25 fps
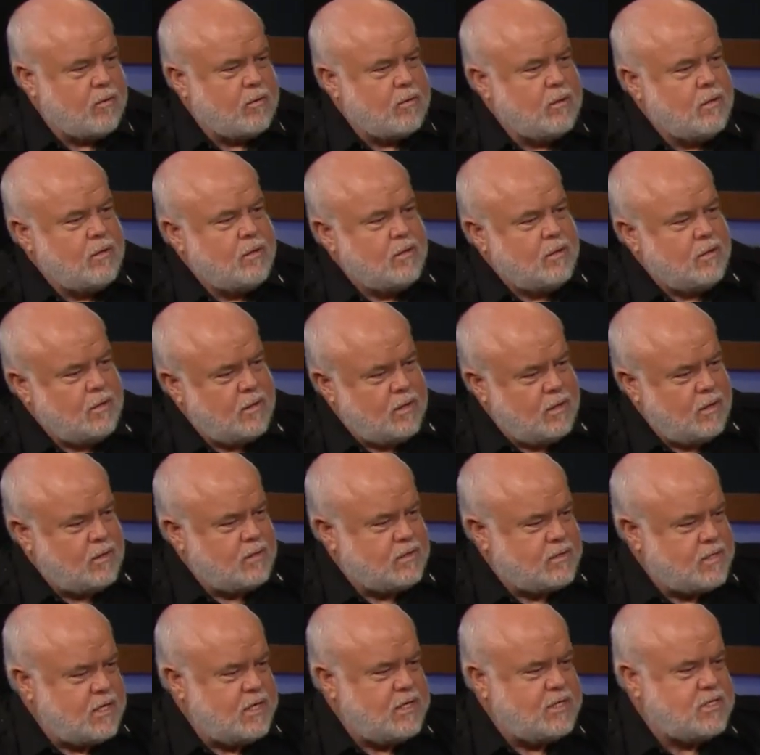The region,
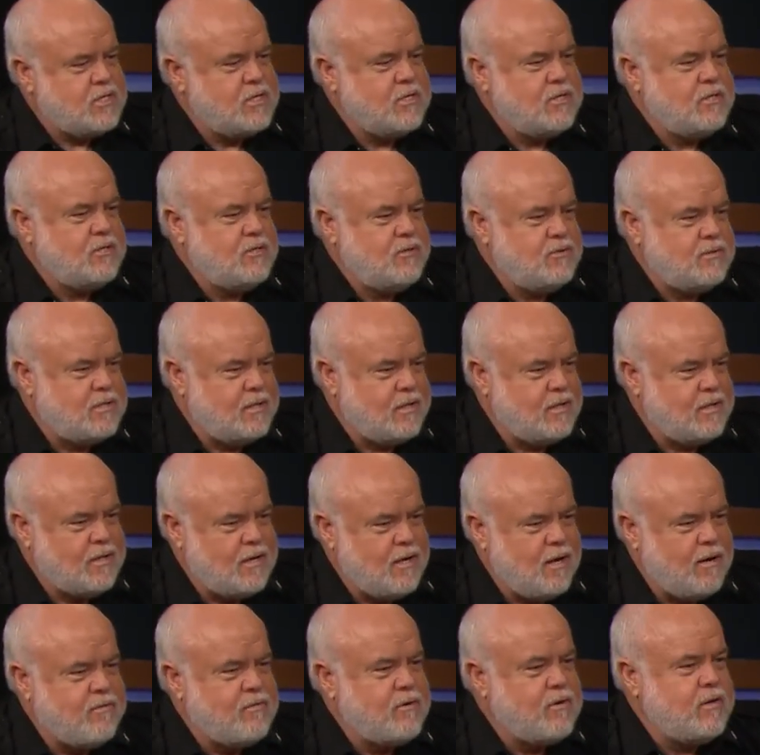yeah. He teacher, lieutenant
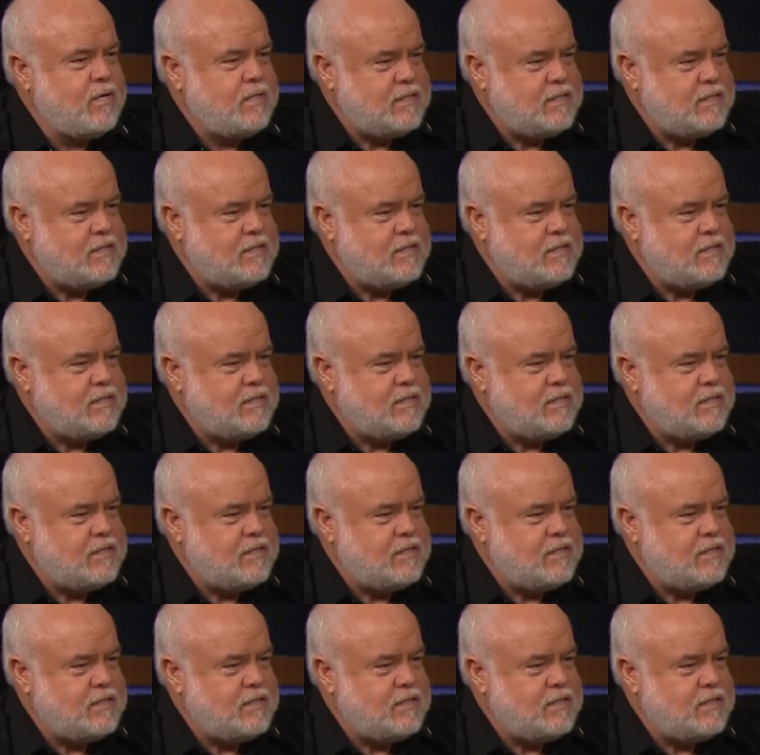governor.